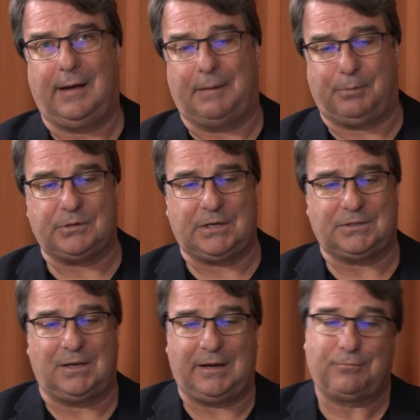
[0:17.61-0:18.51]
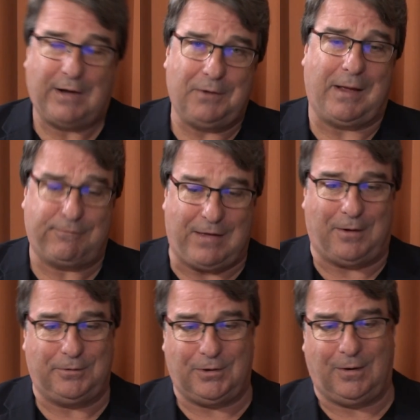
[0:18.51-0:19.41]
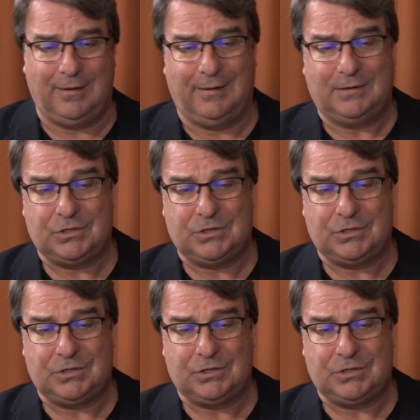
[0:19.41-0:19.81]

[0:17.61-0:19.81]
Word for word: at Persistent, and Ray Wang, Founder,